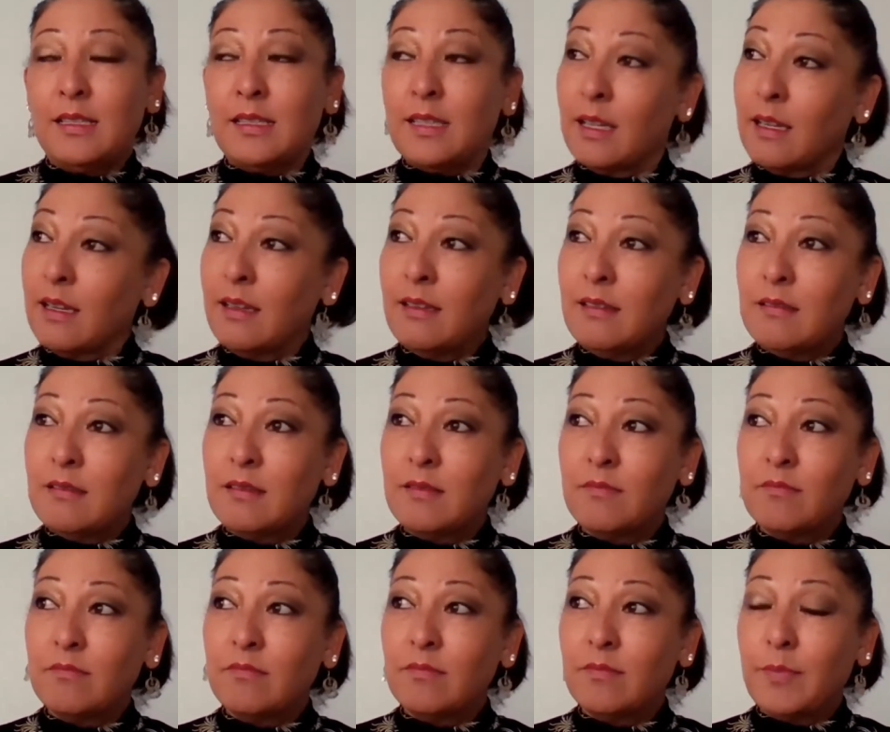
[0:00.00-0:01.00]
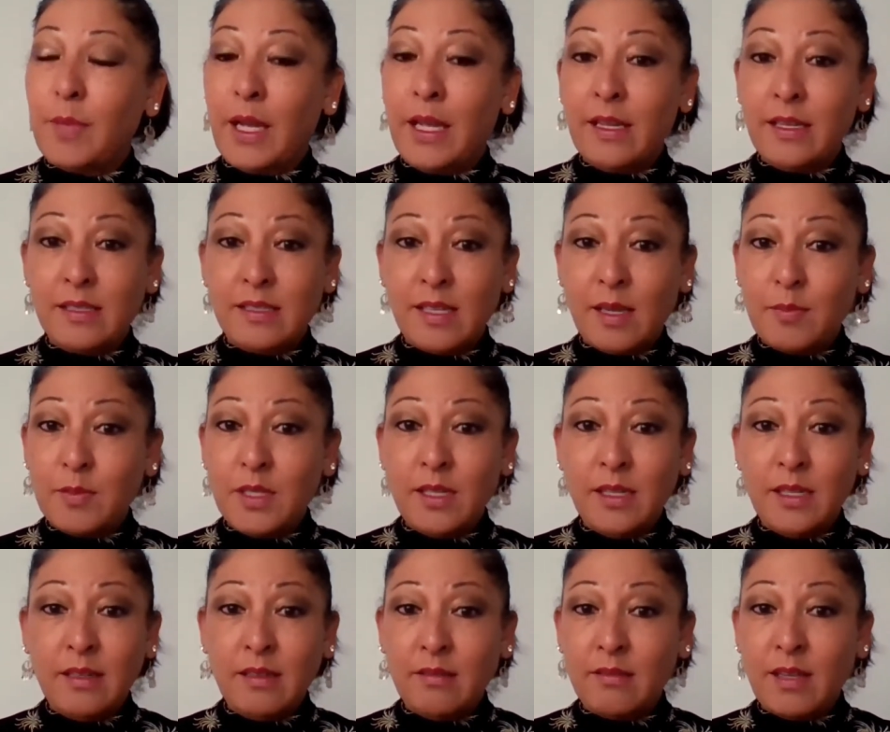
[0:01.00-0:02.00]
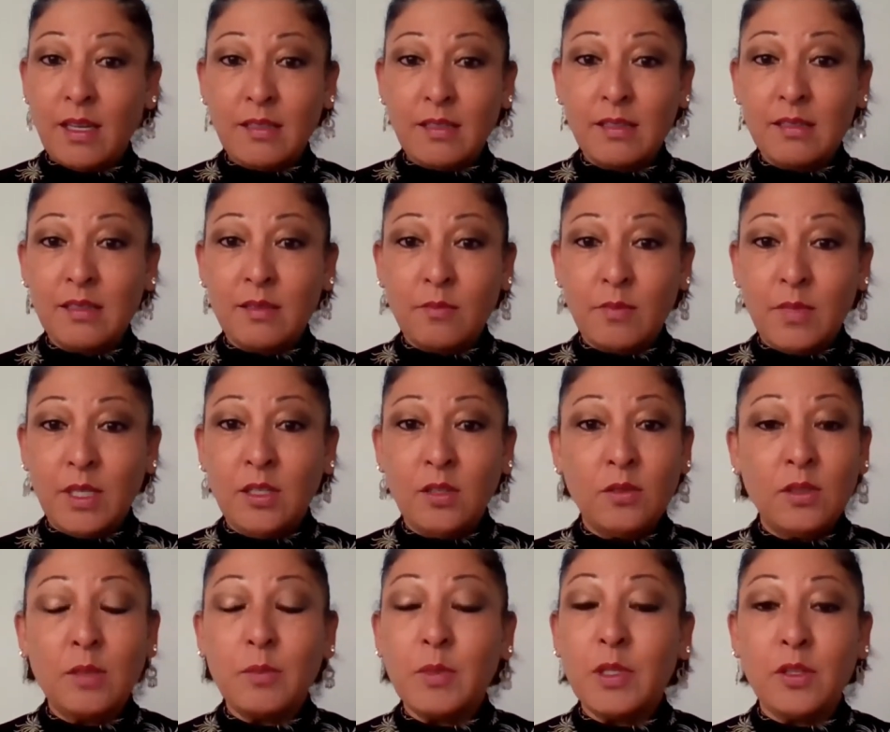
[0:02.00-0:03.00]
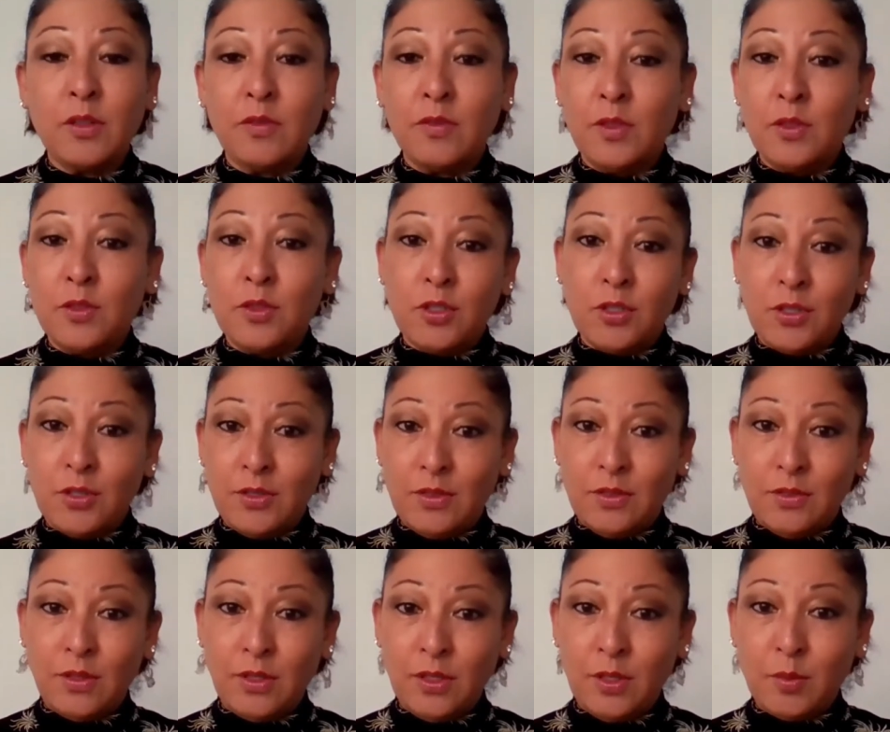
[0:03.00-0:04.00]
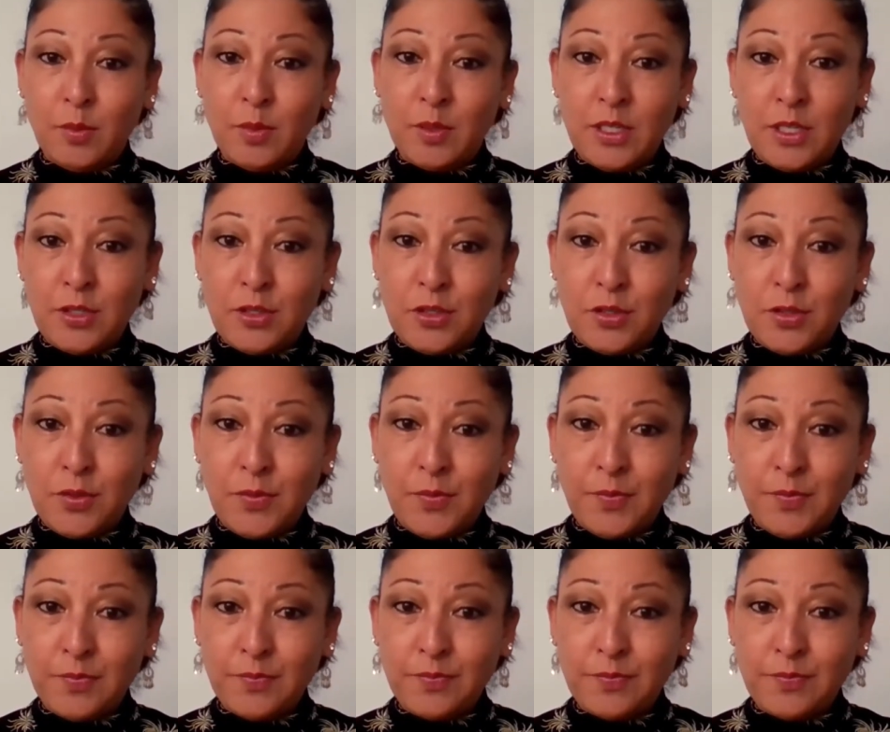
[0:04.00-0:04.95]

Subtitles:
Second, by accepting it, that doesn't mean you limit your future or your potential.